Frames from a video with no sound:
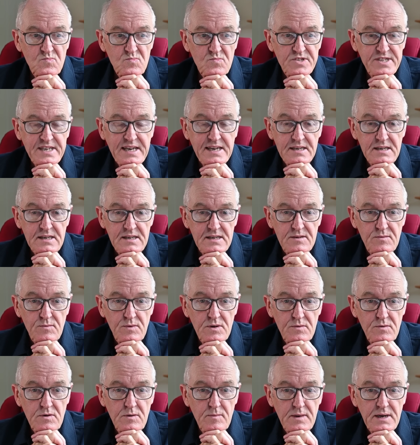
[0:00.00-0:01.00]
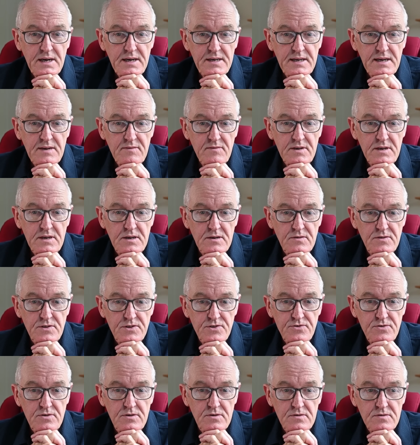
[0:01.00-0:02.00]
Sadly, we might never know the
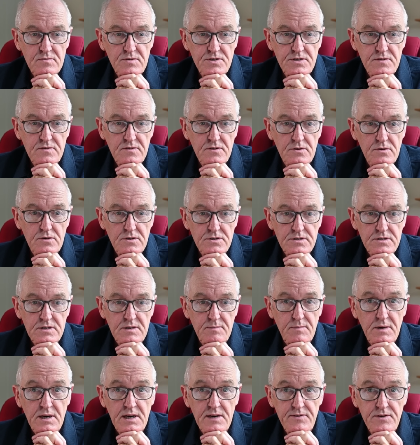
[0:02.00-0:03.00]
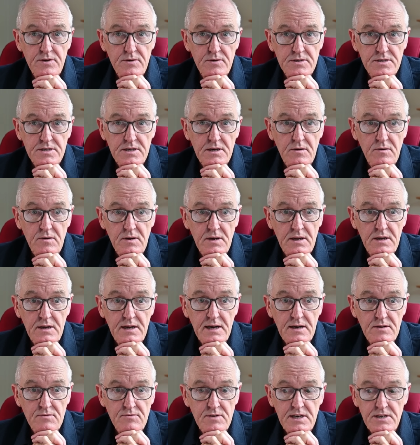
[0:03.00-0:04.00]
truth, which, of course, in my view, is
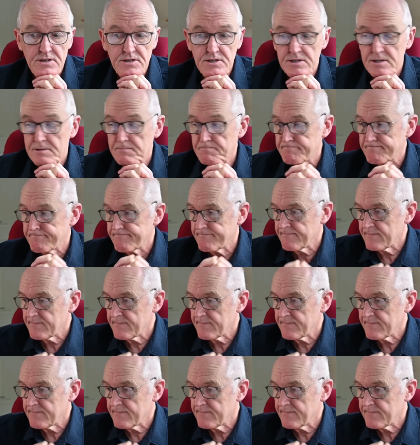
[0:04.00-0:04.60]
totally outrageous.